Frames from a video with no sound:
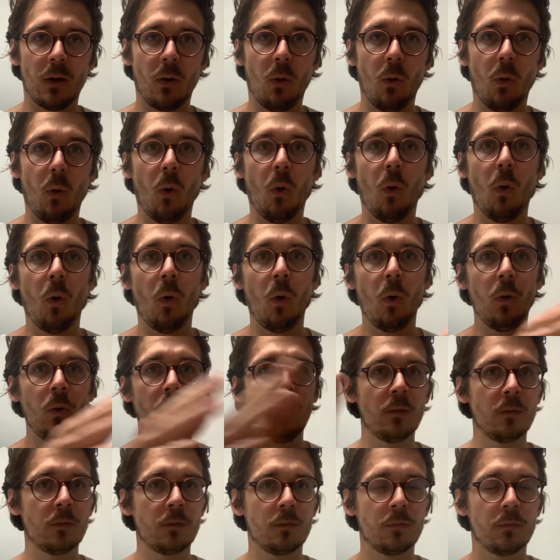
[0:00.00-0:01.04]

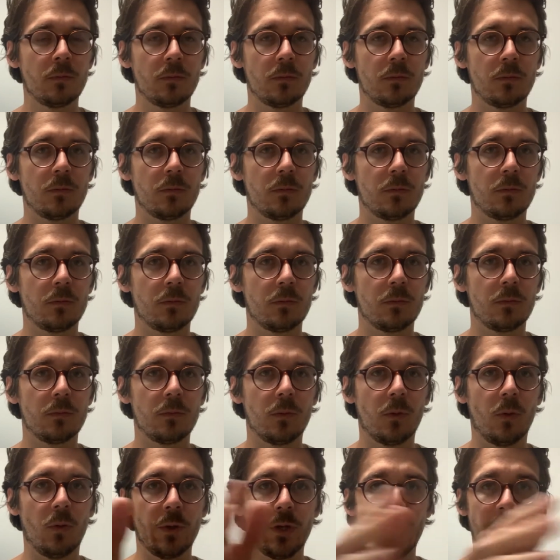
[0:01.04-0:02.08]
all
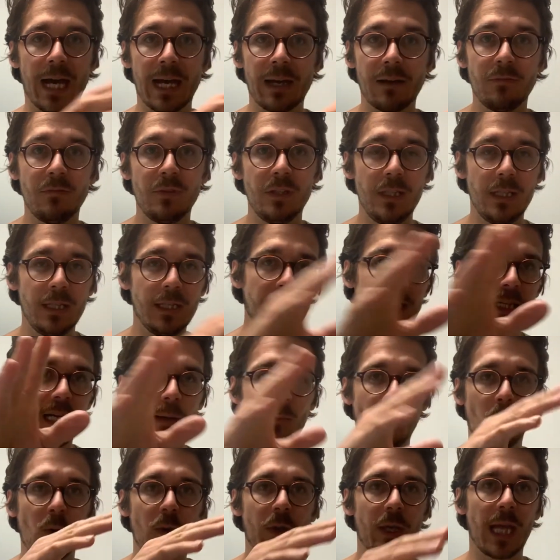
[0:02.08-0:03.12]
or none of the
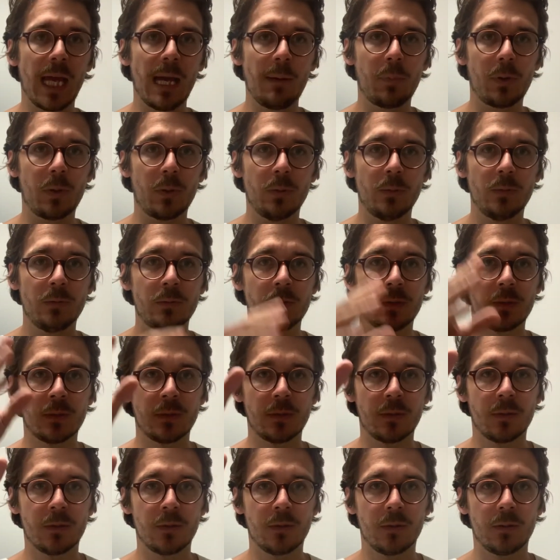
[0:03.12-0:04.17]
income or capital
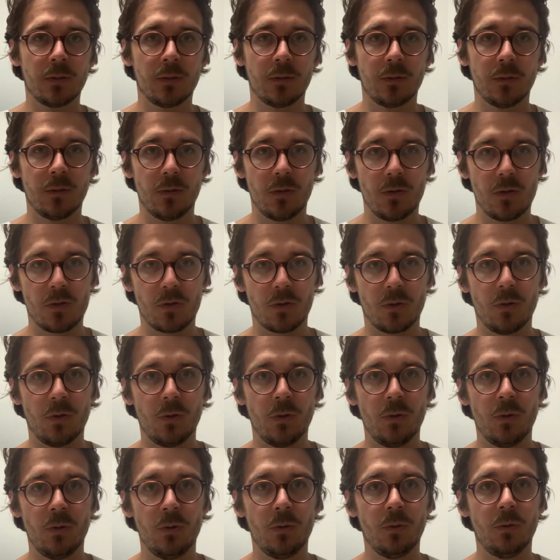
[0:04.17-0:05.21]

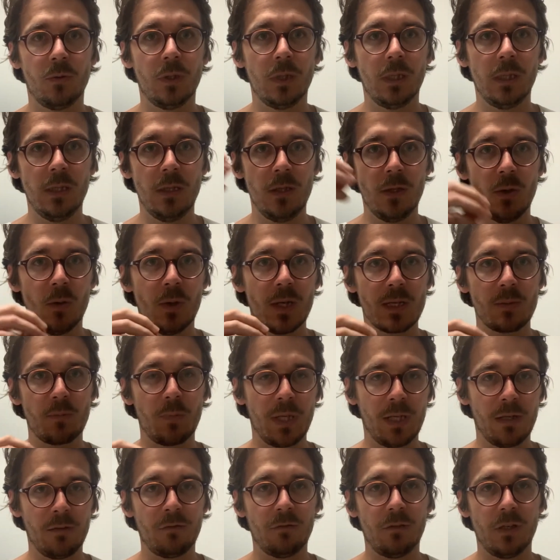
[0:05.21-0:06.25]
to the US
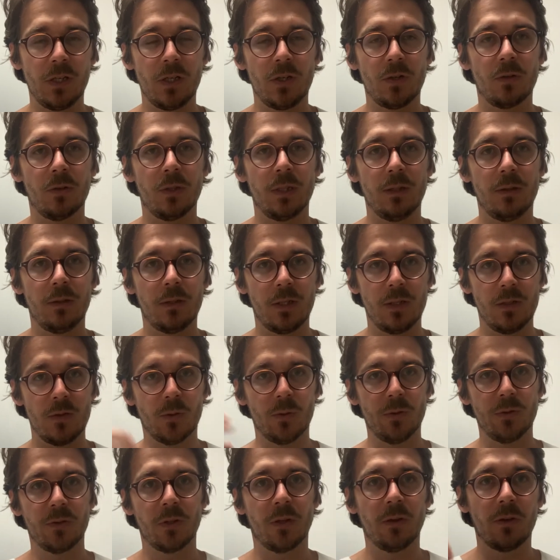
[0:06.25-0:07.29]
beneficiary that is
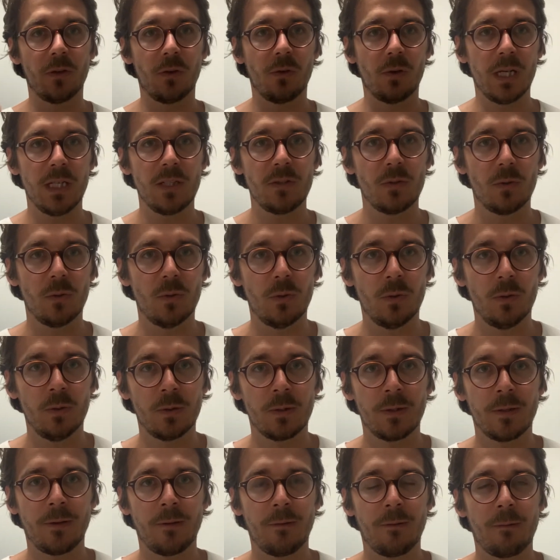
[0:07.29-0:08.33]
also the grantor,
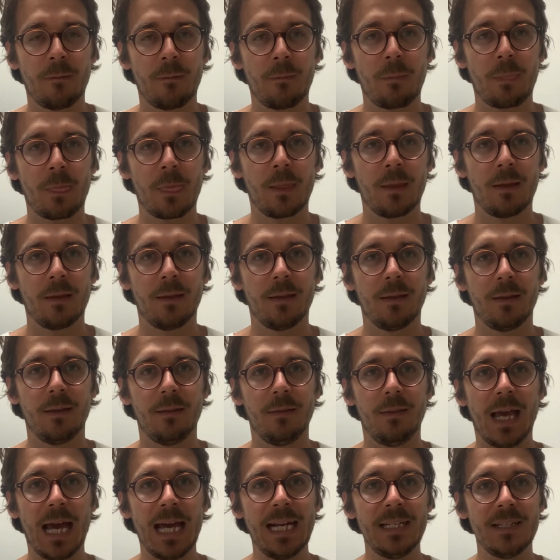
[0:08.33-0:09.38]

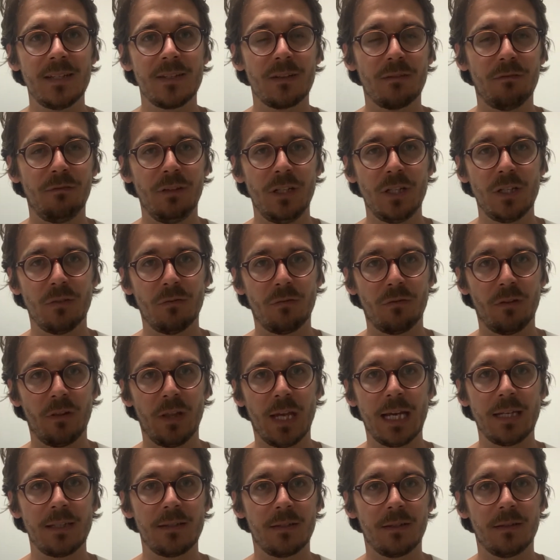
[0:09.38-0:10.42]
that is sufficient for
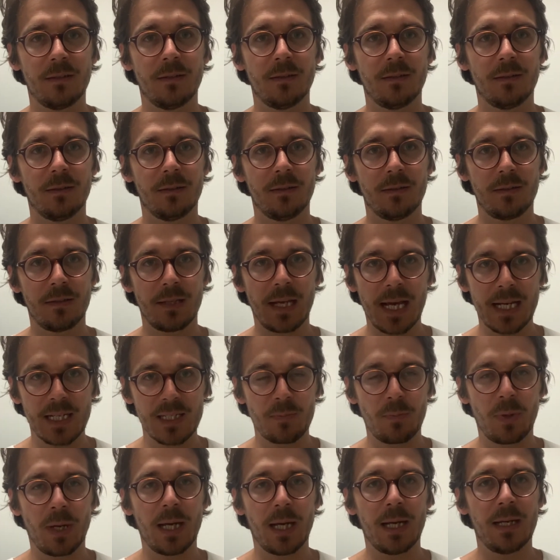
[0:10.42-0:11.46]
that taxpayer